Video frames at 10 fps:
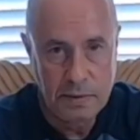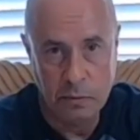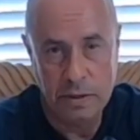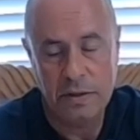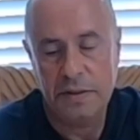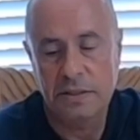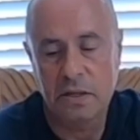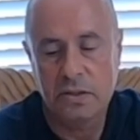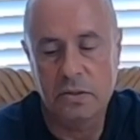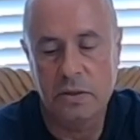One of the things
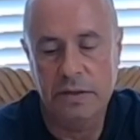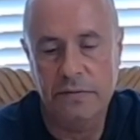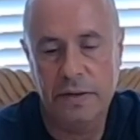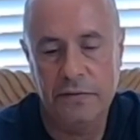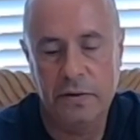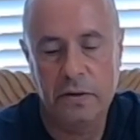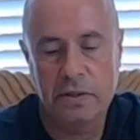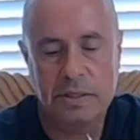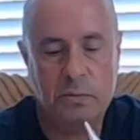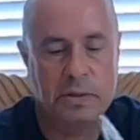also, if you're
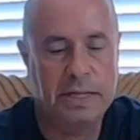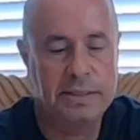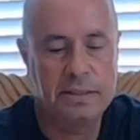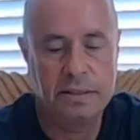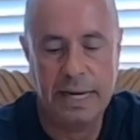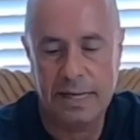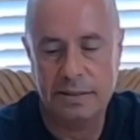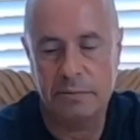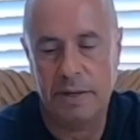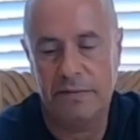someone that has
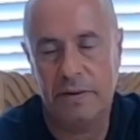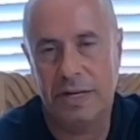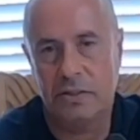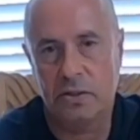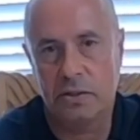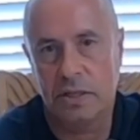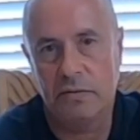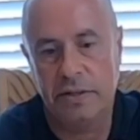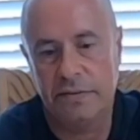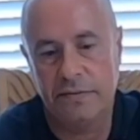to buy visors
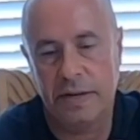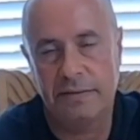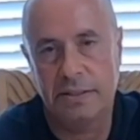every 5,